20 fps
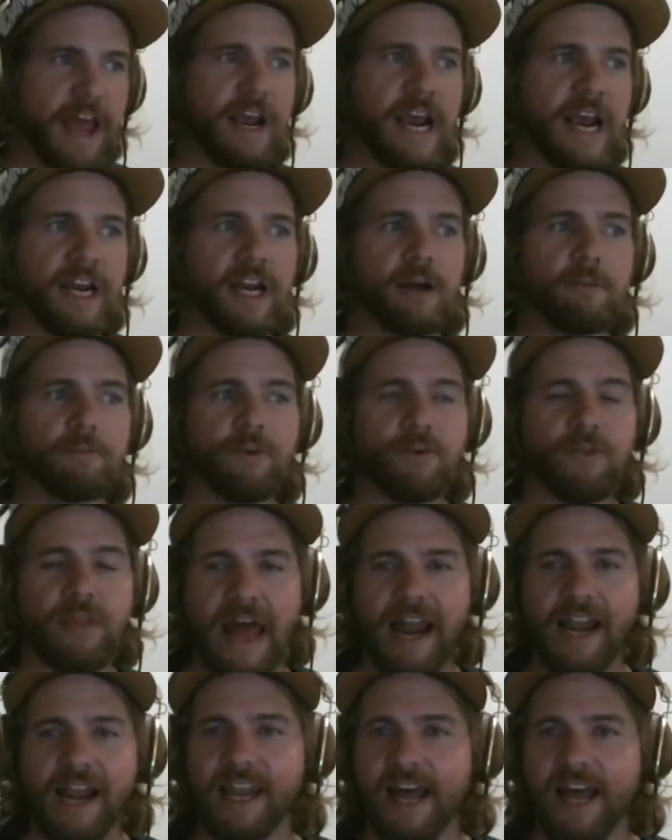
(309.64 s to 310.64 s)
in number
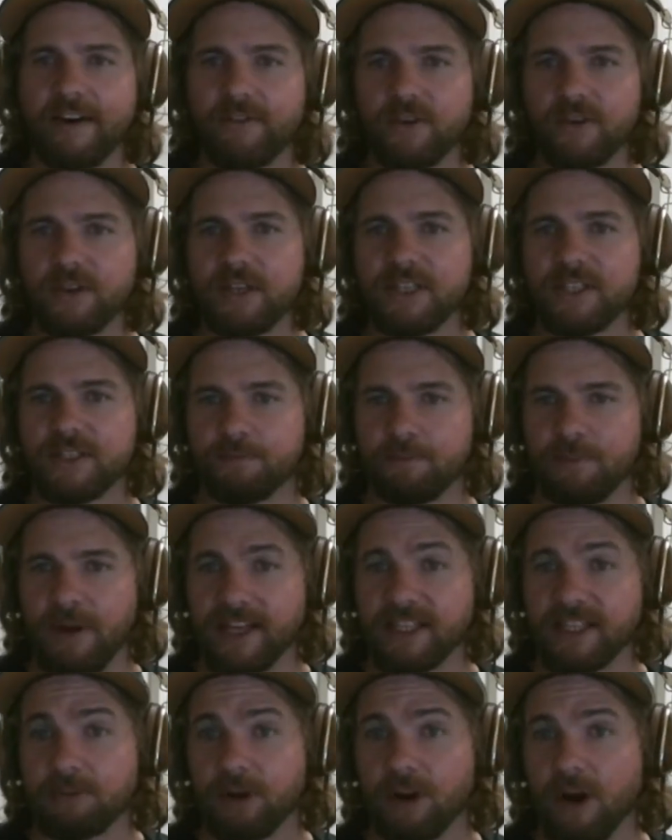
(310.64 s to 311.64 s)
that level has
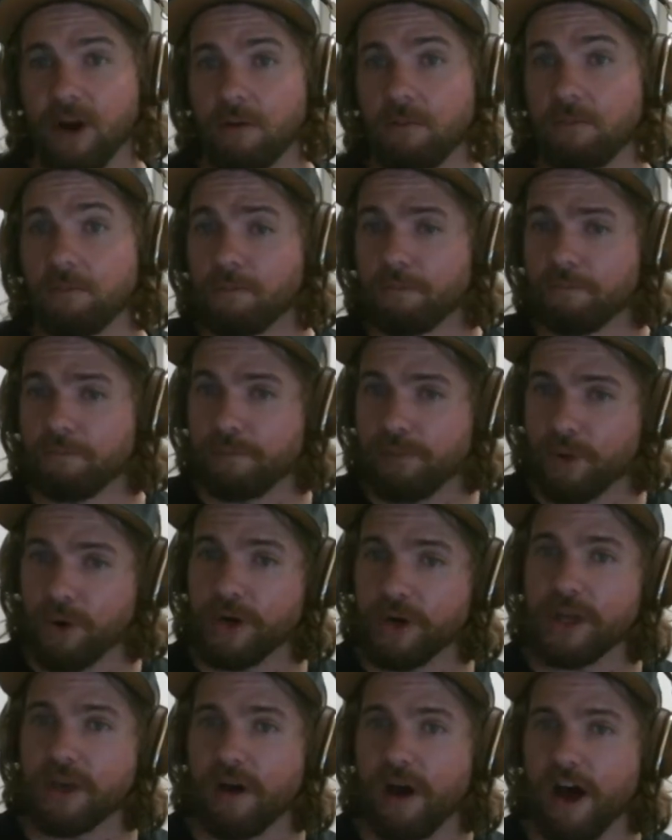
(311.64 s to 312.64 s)
become
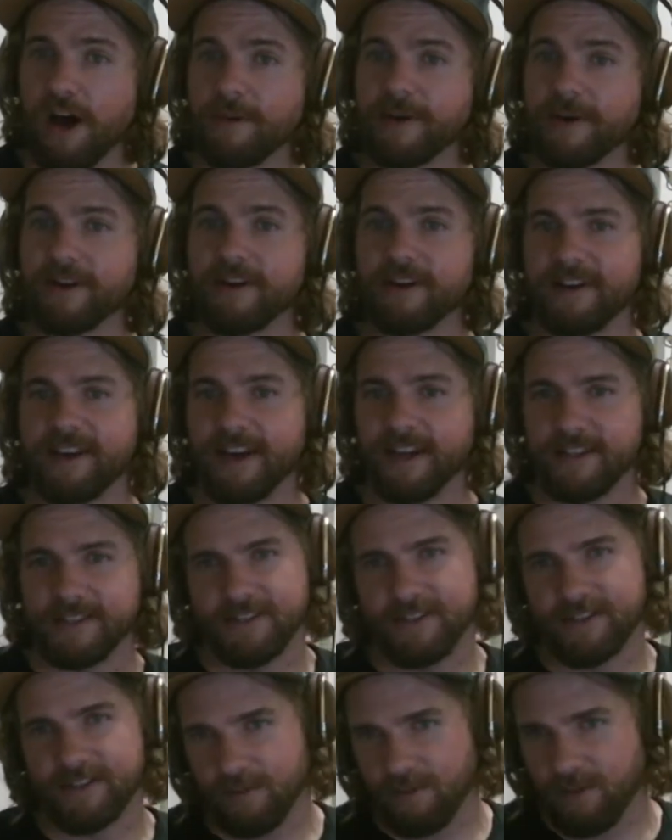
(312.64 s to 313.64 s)
pretty common
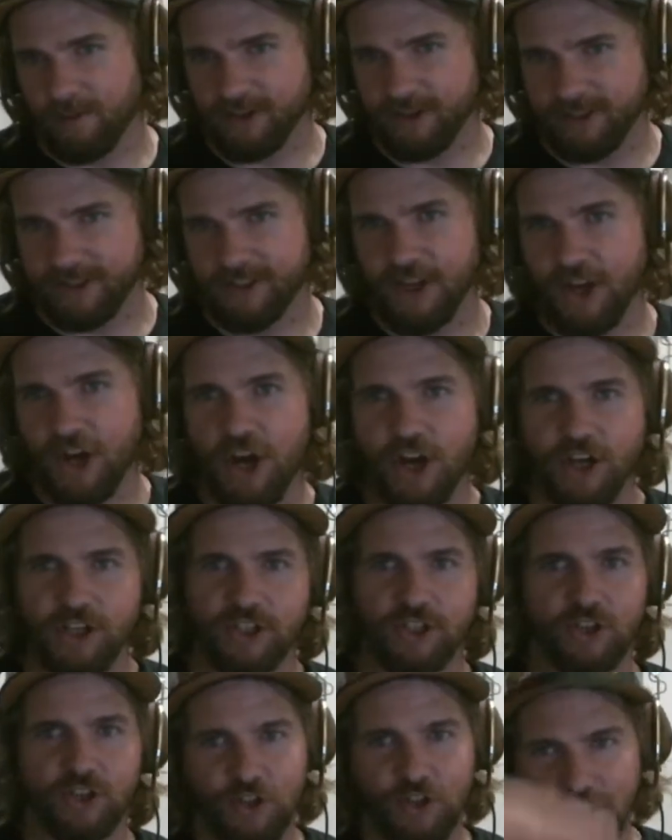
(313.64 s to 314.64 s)
amongst a
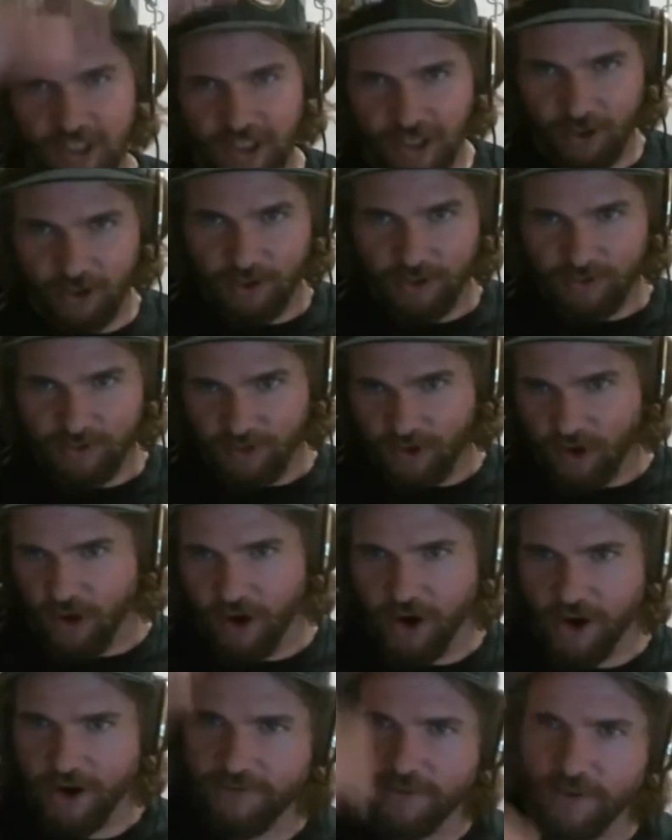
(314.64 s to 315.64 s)
certain tier of
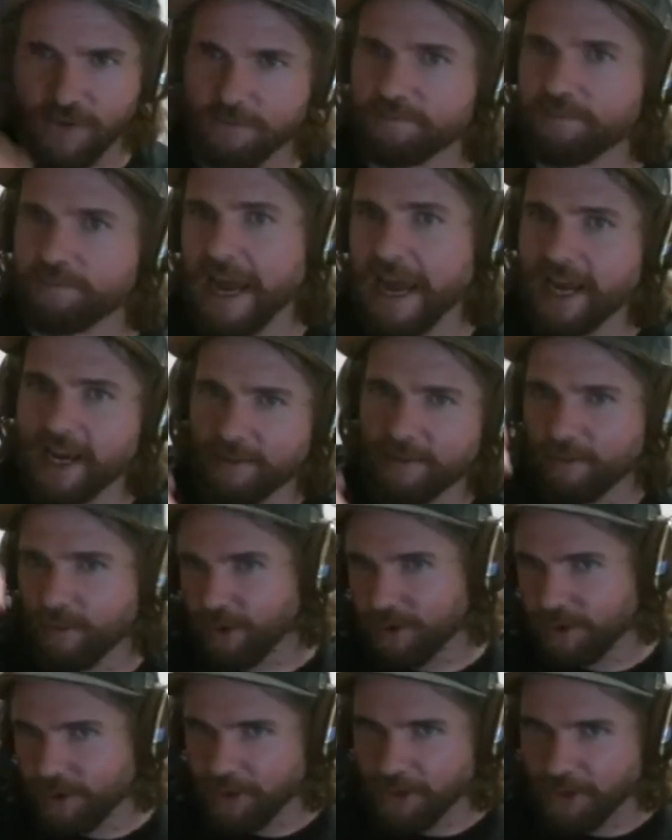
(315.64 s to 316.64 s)
car. If you're paying
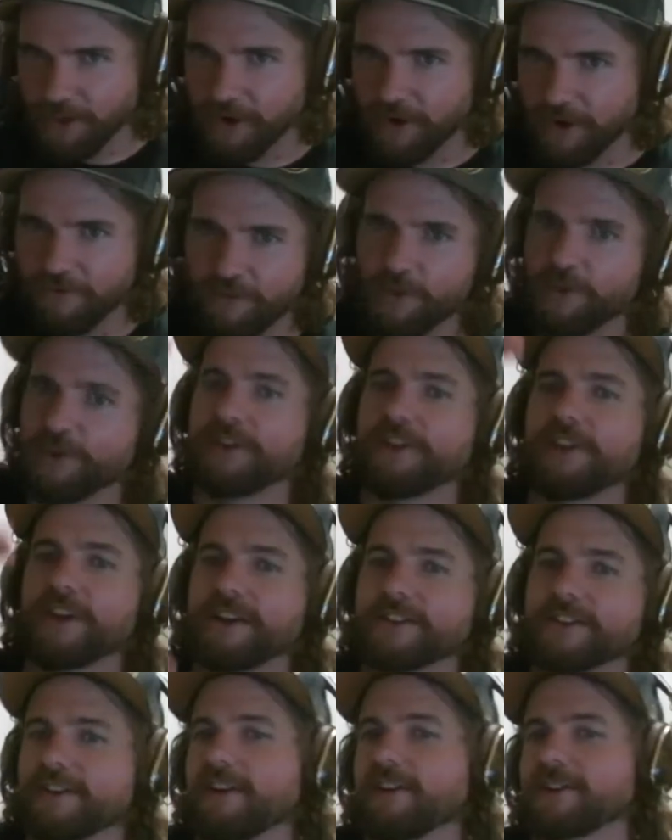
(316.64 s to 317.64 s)
more than
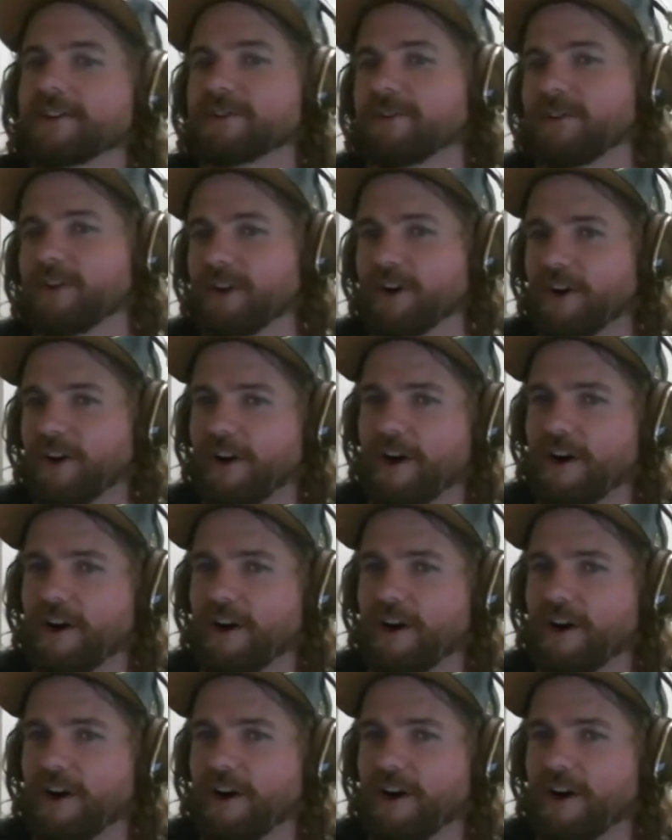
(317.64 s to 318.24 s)
$40,000 for a car